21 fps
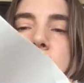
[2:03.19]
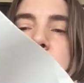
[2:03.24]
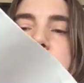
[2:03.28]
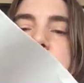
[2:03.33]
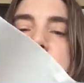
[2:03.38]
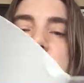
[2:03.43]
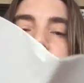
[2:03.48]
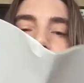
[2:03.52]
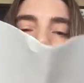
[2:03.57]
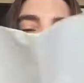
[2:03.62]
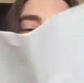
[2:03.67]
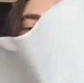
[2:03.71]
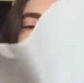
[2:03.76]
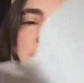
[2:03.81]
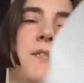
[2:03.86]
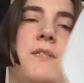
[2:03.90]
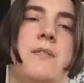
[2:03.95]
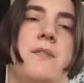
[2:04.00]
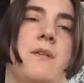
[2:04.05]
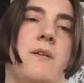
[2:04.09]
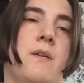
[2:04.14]
object for
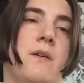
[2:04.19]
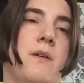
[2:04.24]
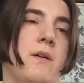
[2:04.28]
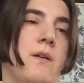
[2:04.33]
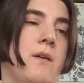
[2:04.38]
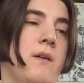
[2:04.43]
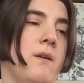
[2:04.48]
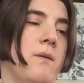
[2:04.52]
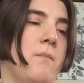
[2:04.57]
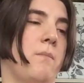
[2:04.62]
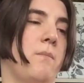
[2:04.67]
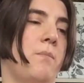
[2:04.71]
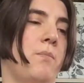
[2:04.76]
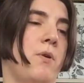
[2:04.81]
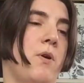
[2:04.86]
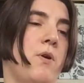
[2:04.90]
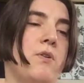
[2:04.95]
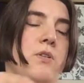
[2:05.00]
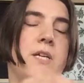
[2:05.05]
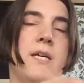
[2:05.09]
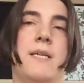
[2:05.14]
this
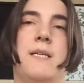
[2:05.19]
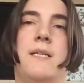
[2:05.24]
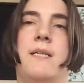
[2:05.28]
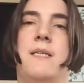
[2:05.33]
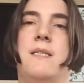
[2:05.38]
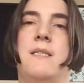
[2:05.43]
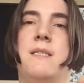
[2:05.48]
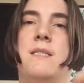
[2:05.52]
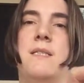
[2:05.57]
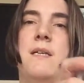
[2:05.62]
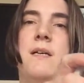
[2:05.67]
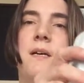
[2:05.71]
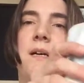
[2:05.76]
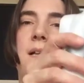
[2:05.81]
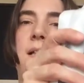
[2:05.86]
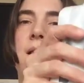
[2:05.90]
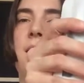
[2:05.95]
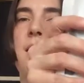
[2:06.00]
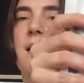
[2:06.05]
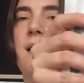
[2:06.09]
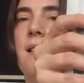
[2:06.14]
project. It's
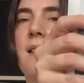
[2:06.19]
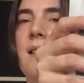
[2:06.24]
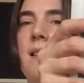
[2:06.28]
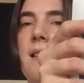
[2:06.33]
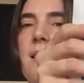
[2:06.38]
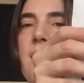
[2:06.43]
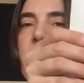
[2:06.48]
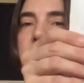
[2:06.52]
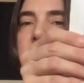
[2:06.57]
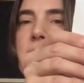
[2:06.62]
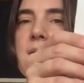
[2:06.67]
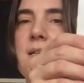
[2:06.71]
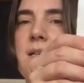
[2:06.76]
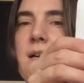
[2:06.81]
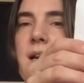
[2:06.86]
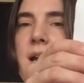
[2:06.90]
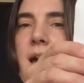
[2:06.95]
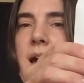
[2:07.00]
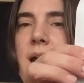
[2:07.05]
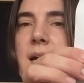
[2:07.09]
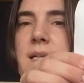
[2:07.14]
the
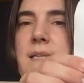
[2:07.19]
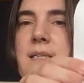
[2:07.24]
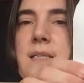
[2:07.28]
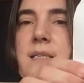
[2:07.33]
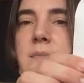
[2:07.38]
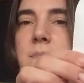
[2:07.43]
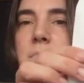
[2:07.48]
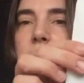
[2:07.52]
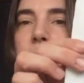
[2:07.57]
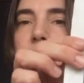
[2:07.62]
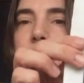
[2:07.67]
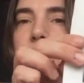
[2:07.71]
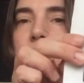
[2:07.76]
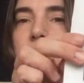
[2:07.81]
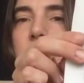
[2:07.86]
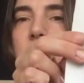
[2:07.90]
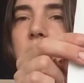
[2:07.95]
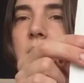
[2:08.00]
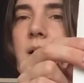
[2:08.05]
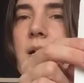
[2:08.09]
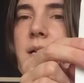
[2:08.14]
Lantern Lights by
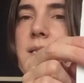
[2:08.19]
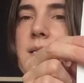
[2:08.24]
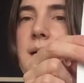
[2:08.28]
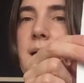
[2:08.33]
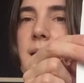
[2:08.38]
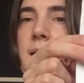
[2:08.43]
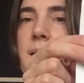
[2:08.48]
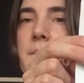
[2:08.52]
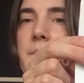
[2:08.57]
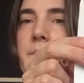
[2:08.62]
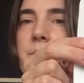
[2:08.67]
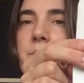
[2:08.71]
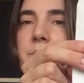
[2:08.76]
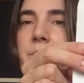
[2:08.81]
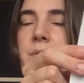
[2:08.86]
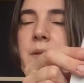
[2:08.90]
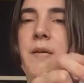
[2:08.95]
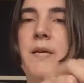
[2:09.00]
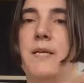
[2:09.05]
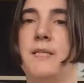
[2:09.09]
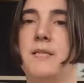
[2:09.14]
Jorge Locatelli.
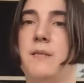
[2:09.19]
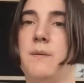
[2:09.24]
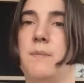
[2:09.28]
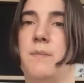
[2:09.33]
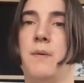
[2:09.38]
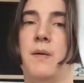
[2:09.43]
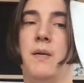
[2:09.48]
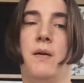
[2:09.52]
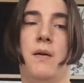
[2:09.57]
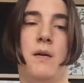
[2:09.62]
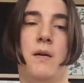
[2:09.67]
It's a